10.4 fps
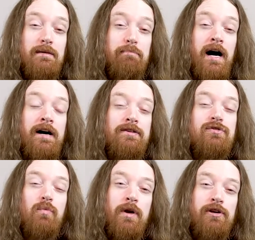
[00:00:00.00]

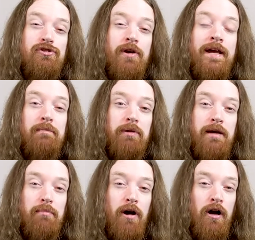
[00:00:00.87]
buzz when you're trying to play
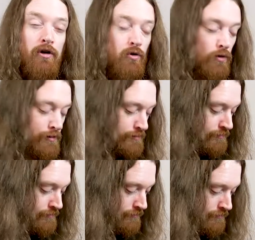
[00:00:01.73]
bar chords.